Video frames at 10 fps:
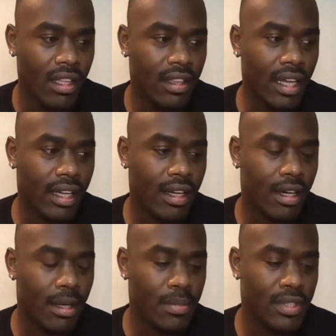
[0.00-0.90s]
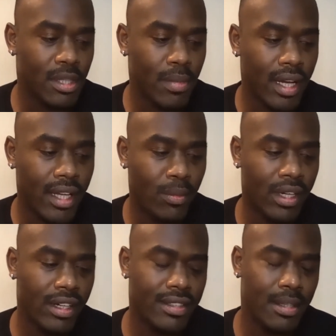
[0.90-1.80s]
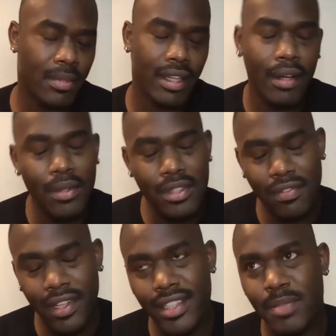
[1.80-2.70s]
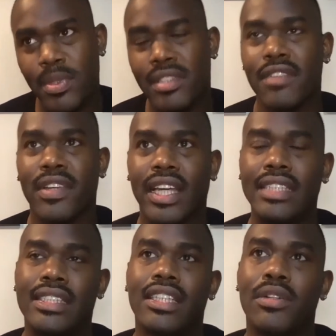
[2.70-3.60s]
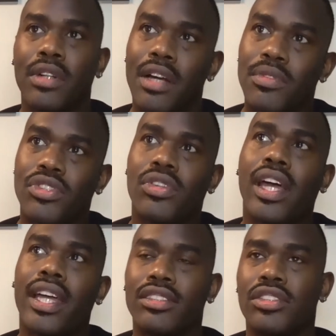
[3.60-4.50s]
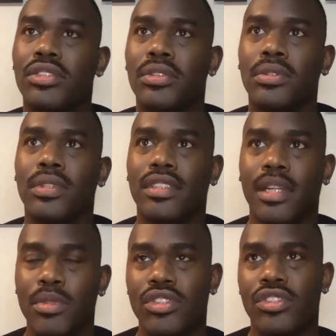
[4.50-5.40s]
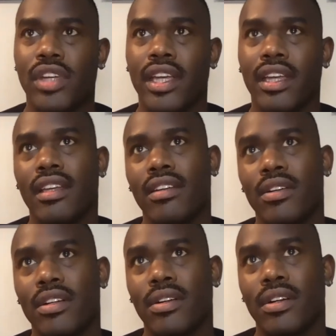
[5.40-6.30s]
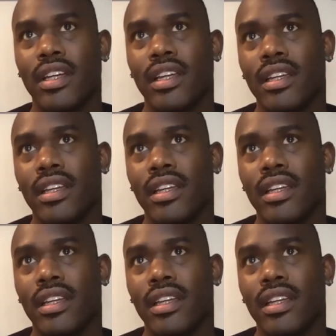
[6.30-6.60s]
that comes to mind where some, there was a very specific ideal where I was trying to demonstrate or, or